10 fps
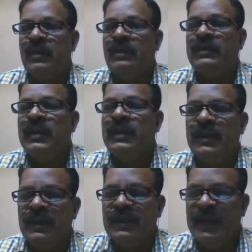the
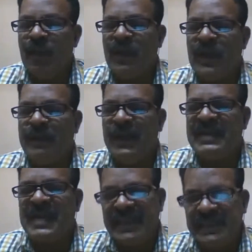demographic
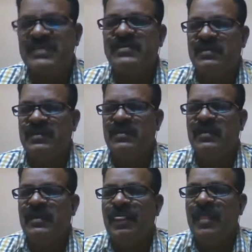transition
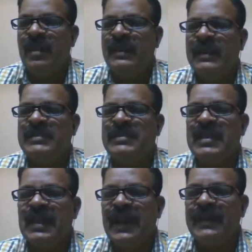is
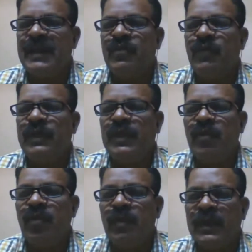related to
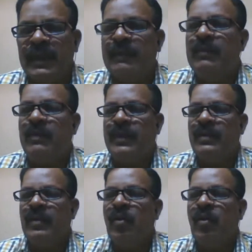economic development.
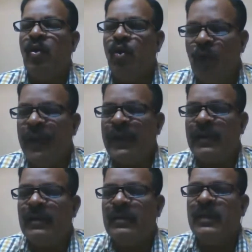
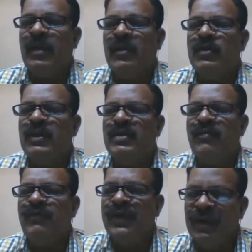When the country is a
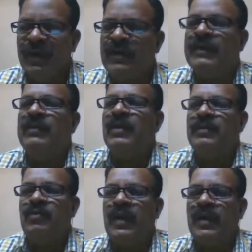very undeveloped
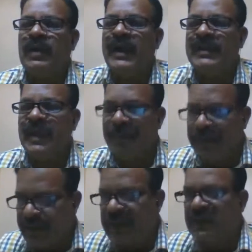one, like the
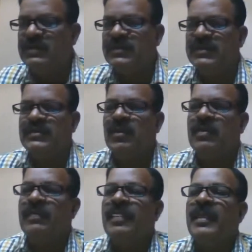African countries or
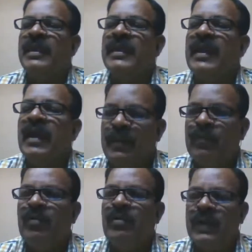India
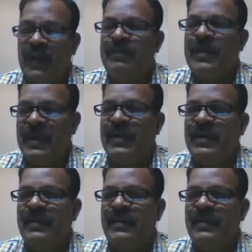before independent,